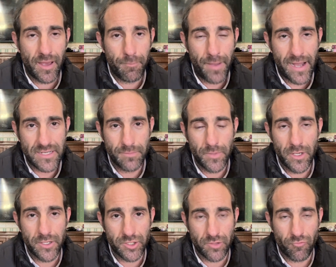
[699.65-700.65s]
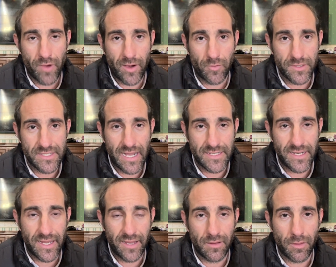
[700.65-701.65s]
Pater Merchant ran on the
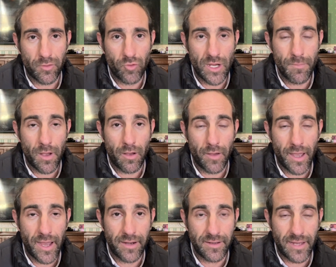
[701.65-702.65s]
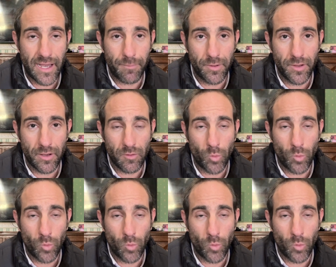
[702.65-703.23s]
Saturday in the 3-mile handicap hurdle,